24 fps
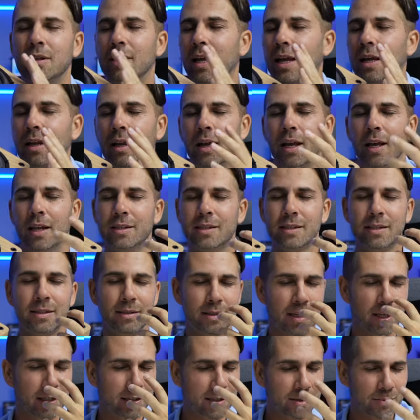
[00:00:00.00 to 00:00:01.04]
it
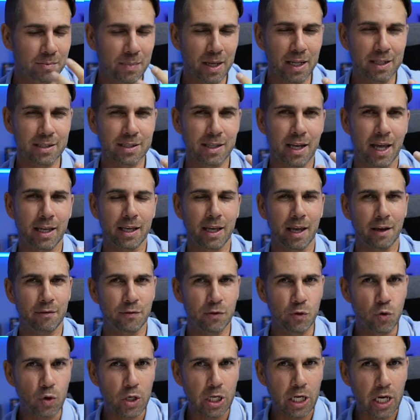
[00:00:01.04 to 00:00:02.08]
smells like
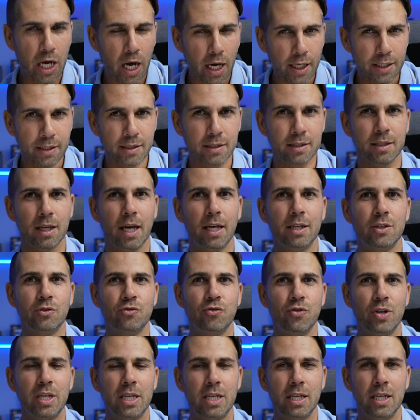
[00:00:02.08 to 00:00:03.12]
if you cut a
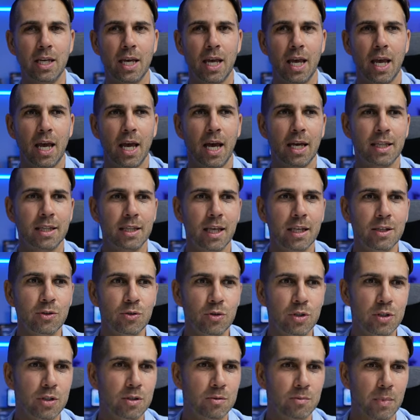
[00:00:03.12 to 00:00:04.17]
tree and then
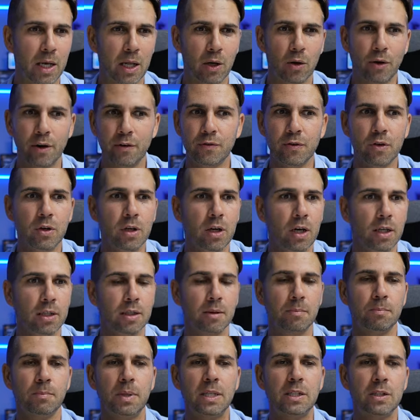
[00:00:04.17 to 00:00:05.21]
you smell, or if you
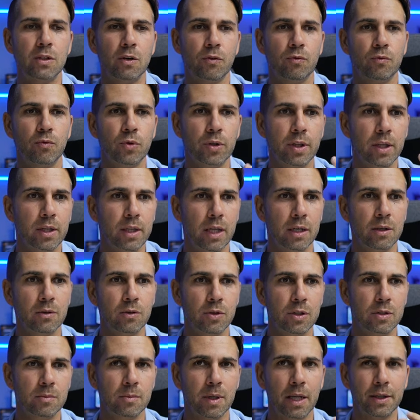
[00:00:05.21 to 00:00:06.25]
cut a piece of wood and then you
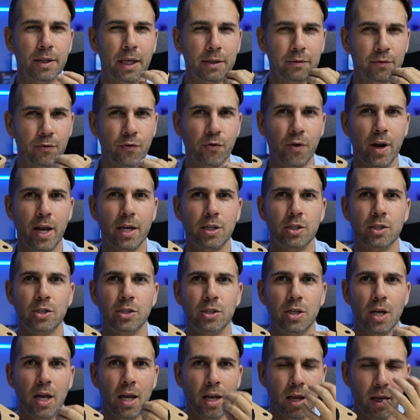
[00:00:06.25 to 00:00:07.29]
smell, that
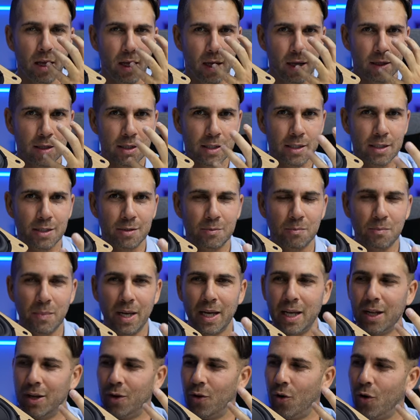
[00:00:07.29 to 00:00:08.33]
fresh
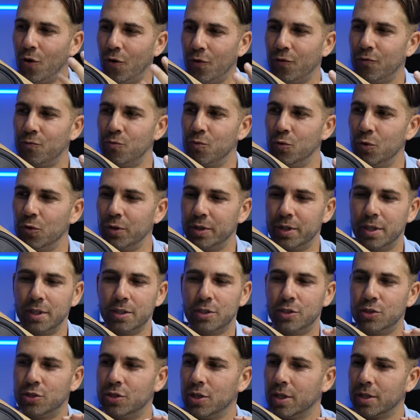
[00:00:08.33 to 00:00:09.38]
smell of wood
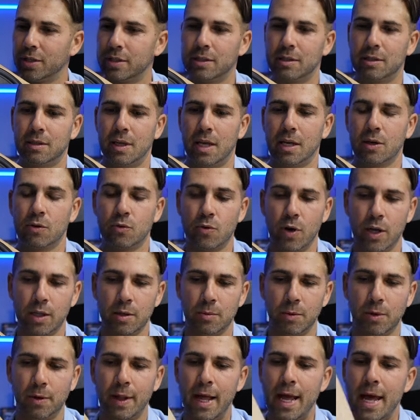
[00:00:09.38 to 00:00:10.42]
is just
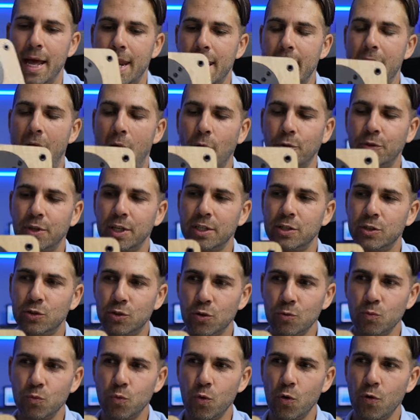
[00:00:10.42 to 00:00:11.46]
incredible. Now the
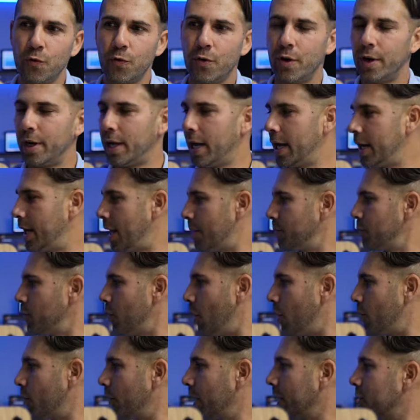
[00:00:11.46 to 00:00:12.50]
subwoofer, and I'm
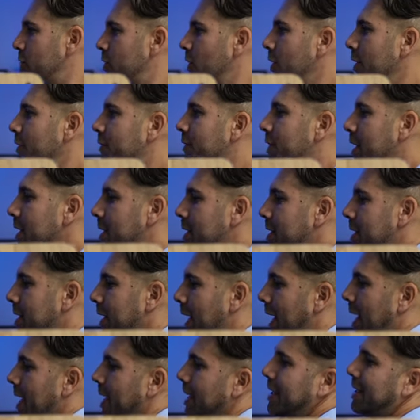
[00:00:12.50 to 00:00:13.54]
not really sure if
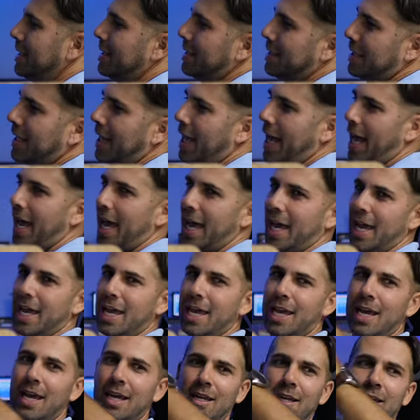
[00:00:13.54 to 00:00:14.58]
this is
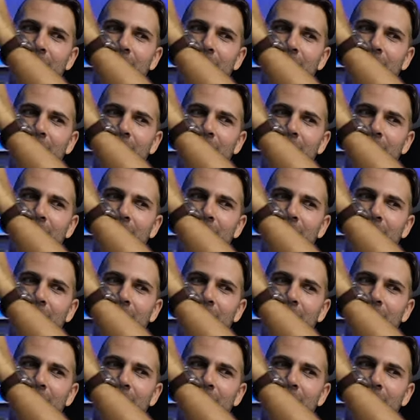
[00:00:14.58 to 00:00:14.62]
a